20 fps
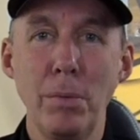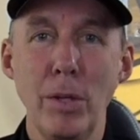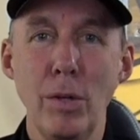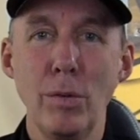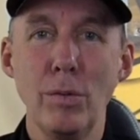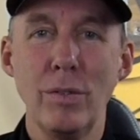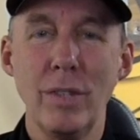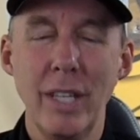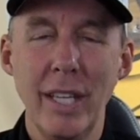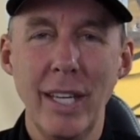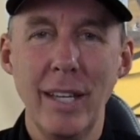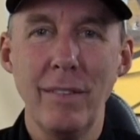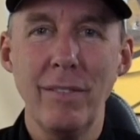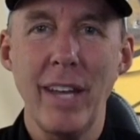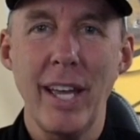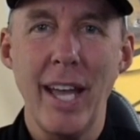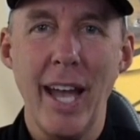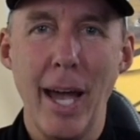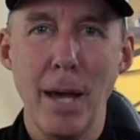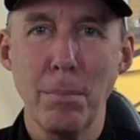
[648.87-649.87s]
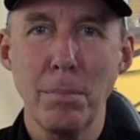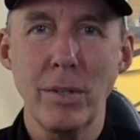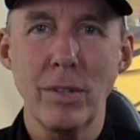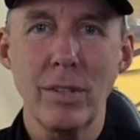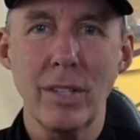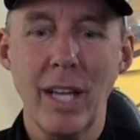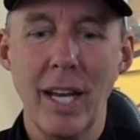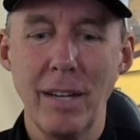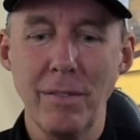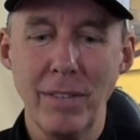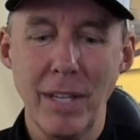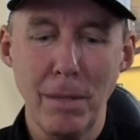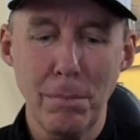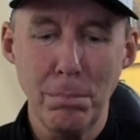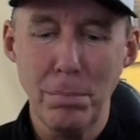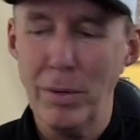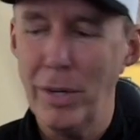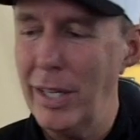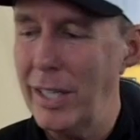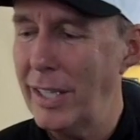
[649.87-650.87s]
you live a happier life and
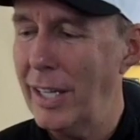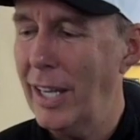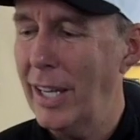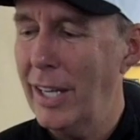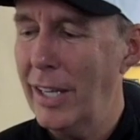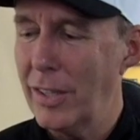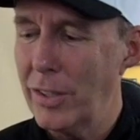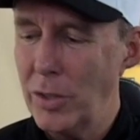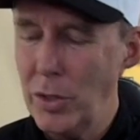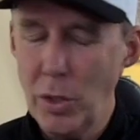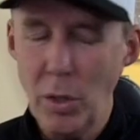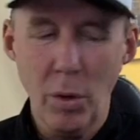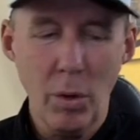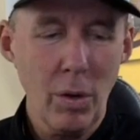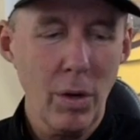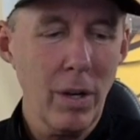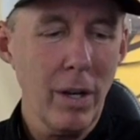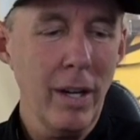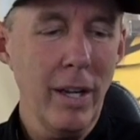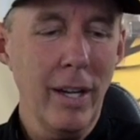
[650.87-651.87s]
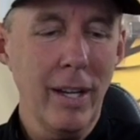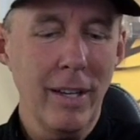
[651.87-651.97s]
put your